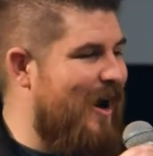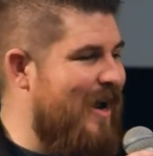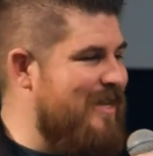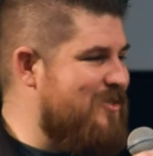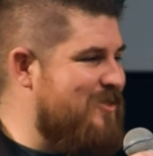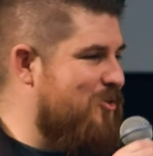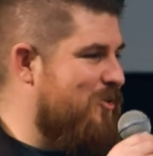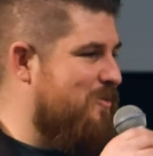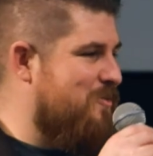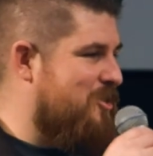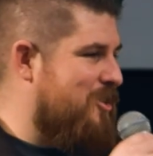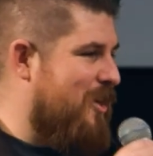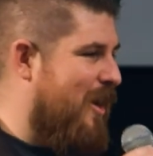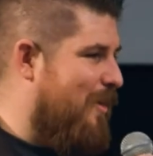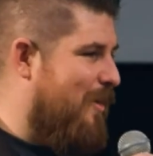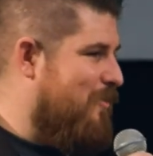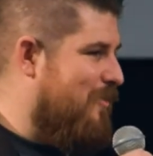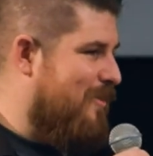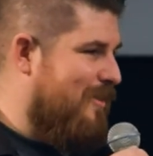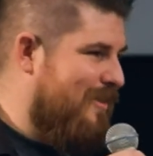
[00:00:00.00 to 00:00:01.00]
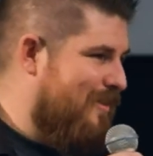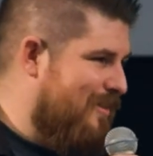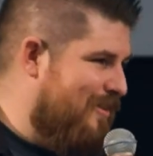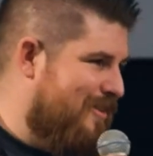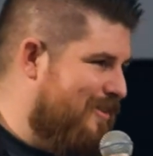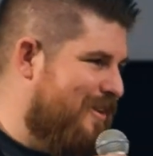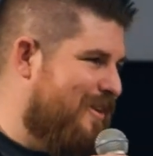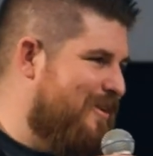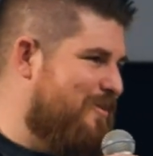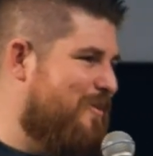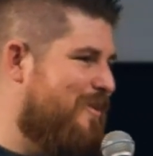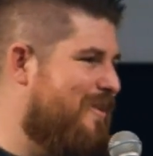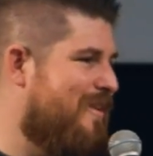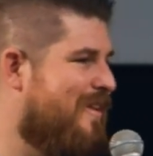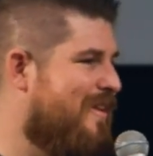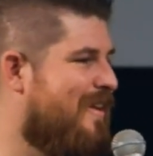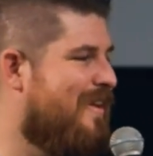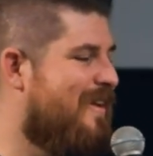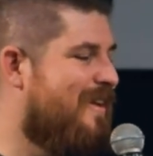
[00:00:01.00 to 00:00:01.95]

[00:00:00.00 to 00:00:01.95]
ice cream shop thing. Are you kidding me?